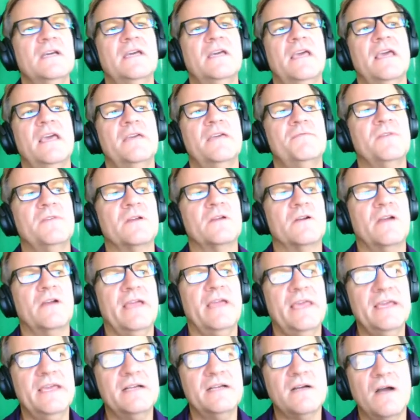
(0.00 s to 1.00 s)
If you're
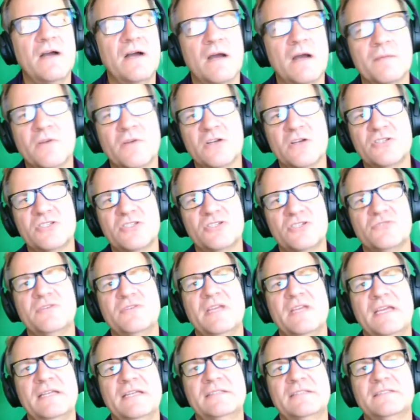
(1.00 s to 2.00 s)
e-commerce, you
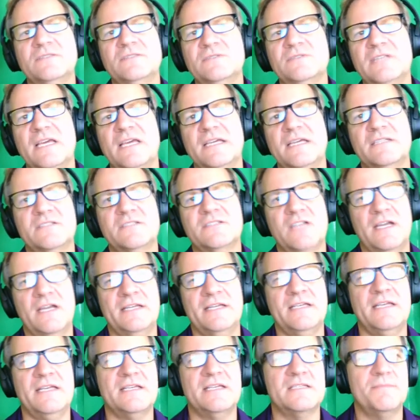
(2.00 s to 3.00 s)
need to take
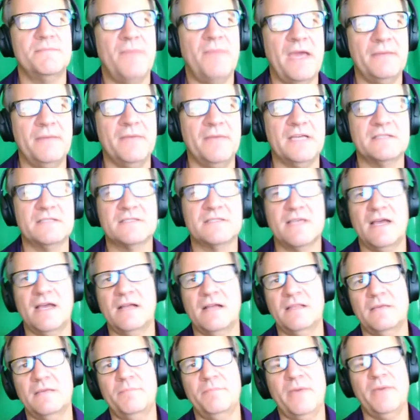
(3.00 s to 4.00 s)
Chinese payments,
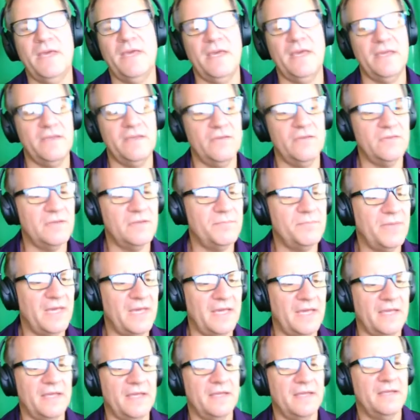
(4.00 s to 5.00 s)
Alipay,
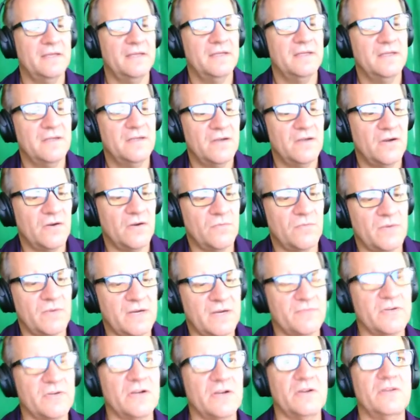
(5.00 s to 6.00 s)
UnionPay, or
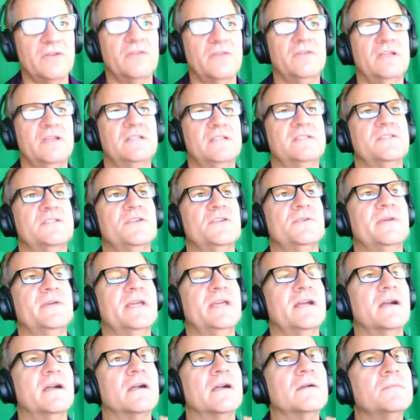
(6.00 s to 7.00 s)
whatever you need to do
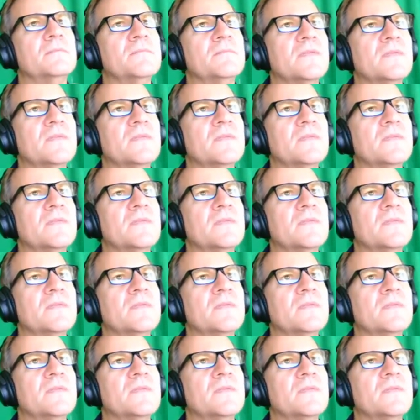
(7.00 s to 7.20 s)
here.